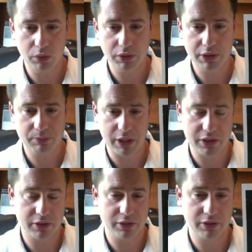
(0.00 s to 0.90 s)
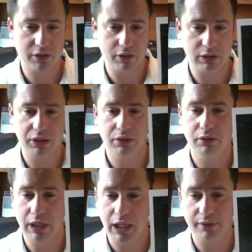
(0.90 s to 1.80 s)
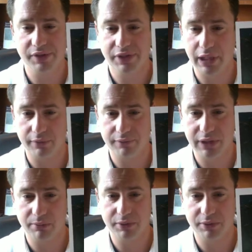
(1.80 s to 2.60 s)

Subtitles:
This patient certainly could have a scalp flap,